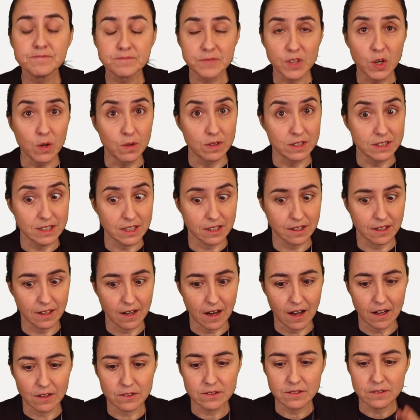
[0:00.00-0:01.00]
Go and check it
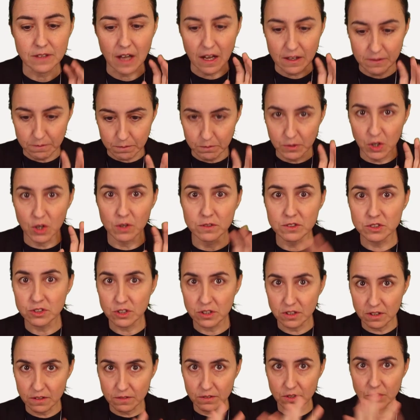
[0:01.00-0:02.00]
out. I'm going to
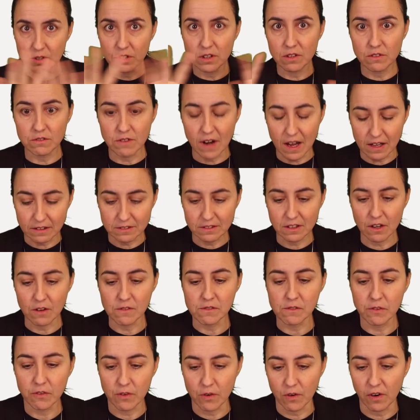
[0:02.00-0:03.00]
give you the
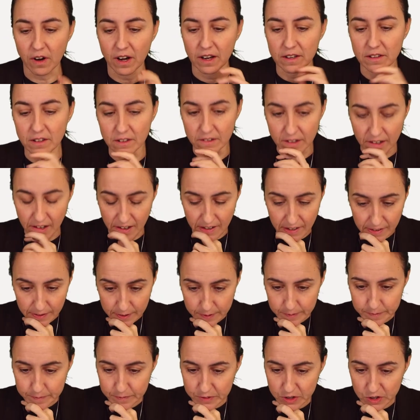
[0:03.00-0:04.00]
rundown for it, okay?
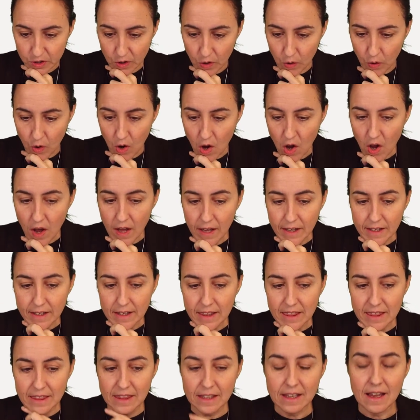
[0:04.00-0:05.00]
So
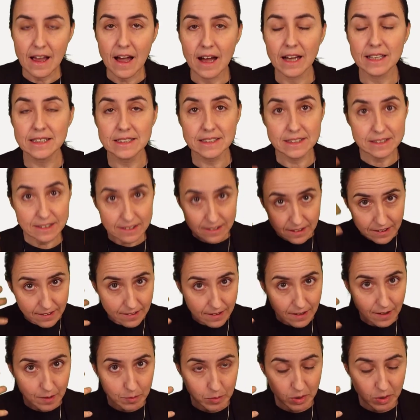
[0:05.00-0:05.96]
the idea